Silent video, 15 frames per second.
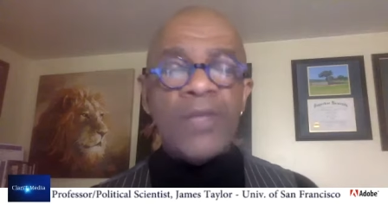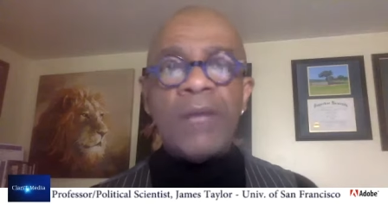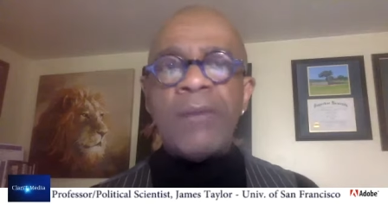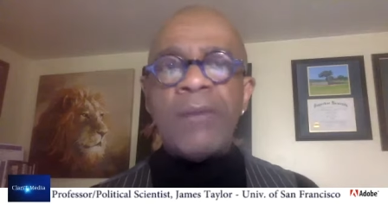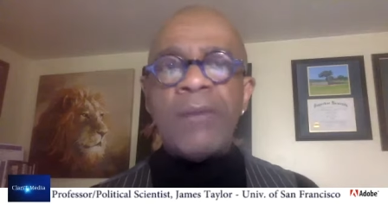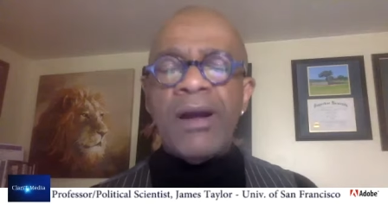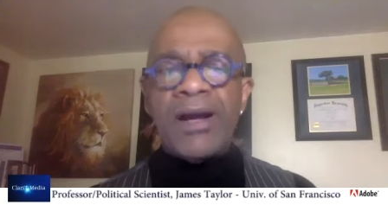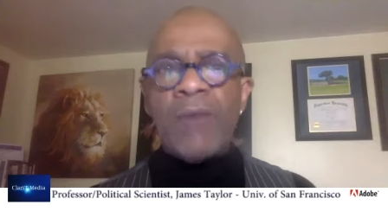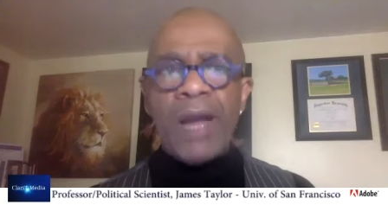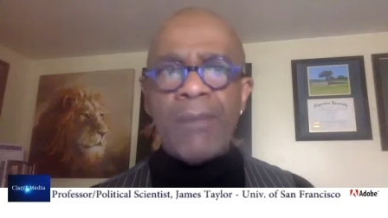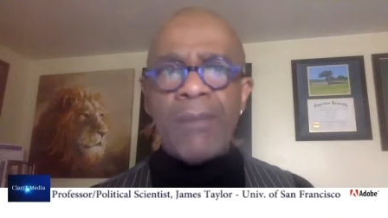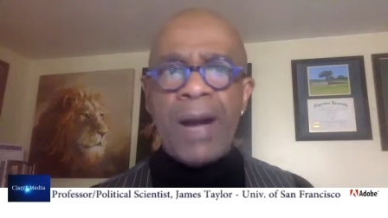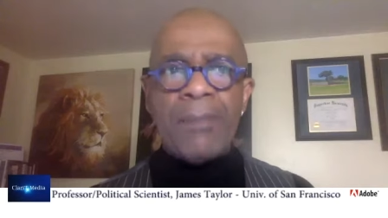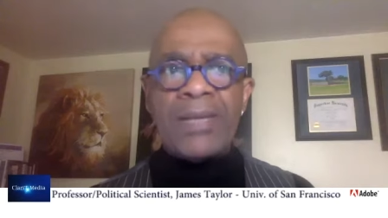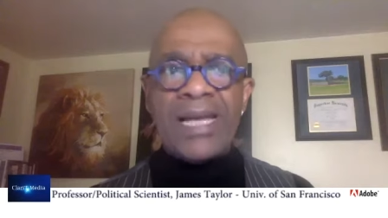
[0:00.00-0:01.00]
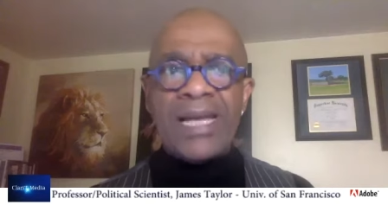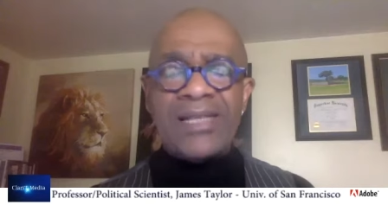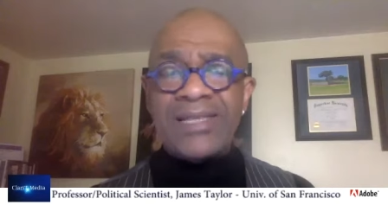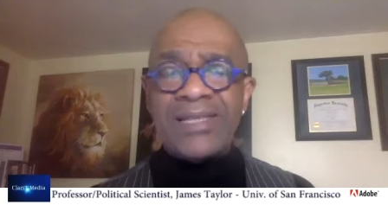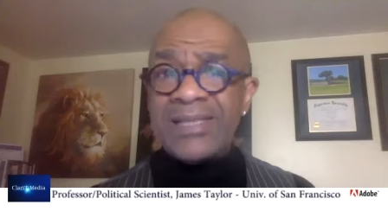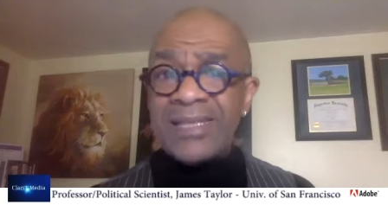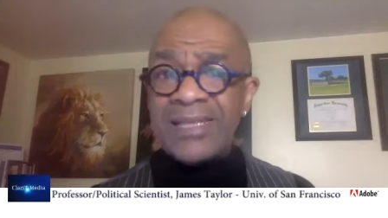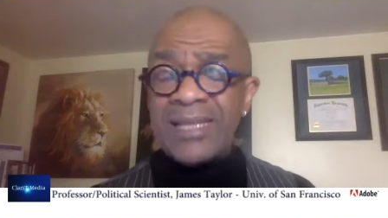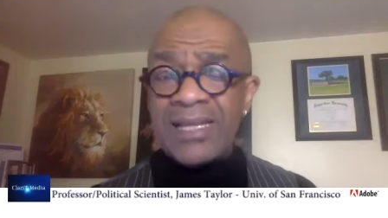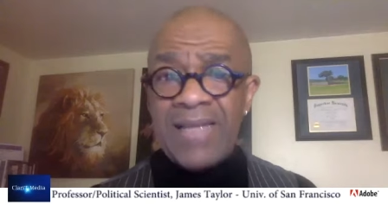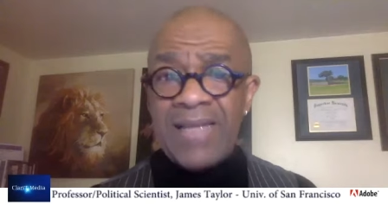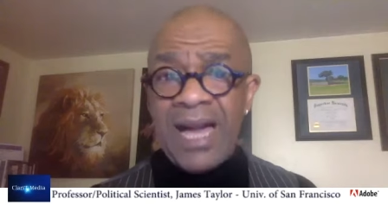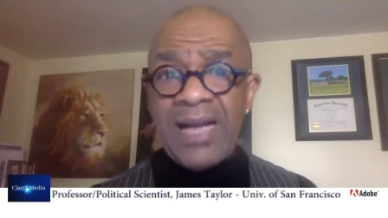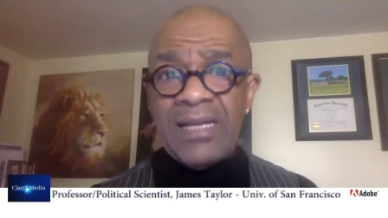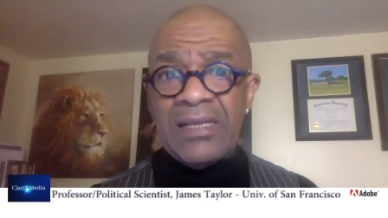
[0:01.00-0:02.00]
the American white population is in
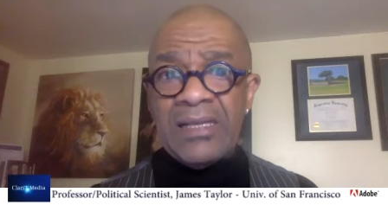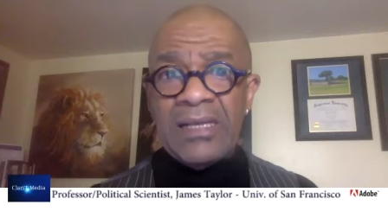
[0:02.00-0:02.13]
decline,